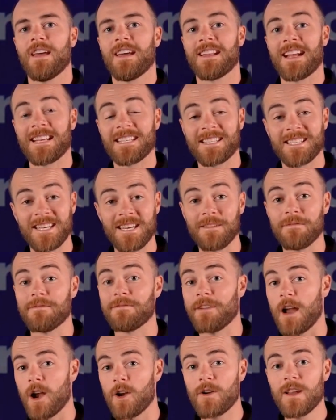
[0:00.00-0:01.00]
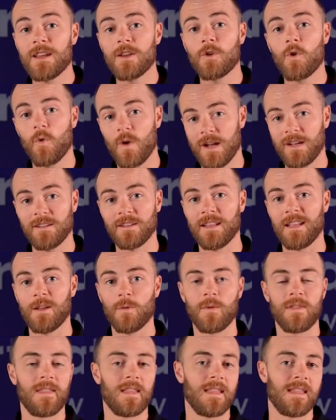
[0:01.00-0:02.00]
And I see very
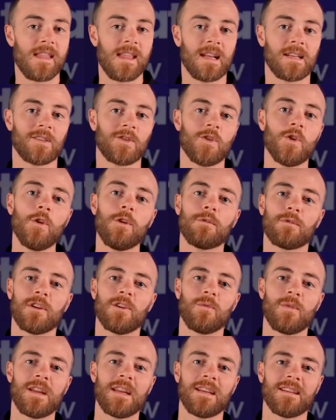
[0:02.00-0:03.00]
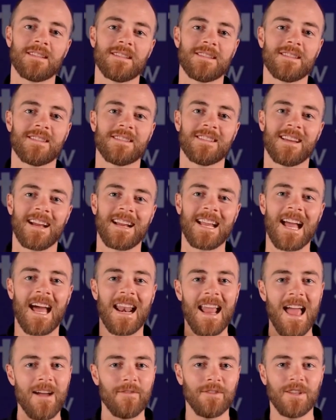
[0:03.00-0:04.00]
quickly within the next 2-3 weeks, I
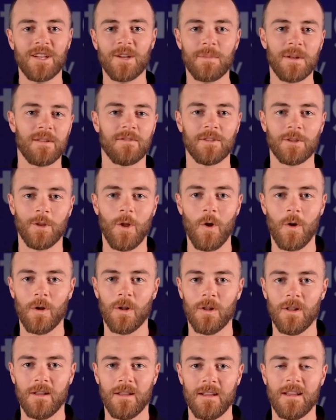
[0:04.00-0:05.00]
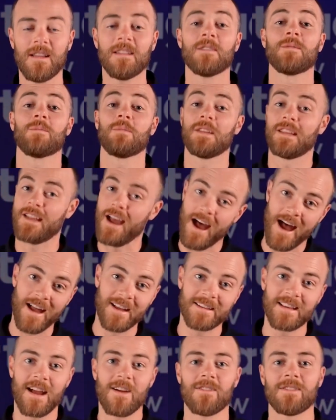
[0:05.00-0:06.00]
kind of have a little bit of a lull
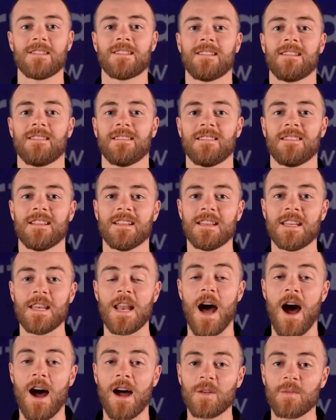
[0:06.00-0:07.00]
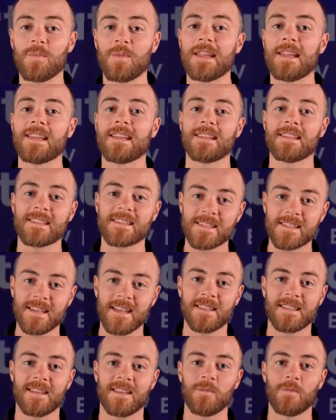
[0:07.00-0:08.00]
because I was not being
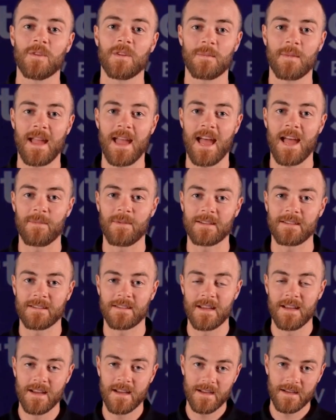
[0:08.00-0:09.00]
consistent with my habits.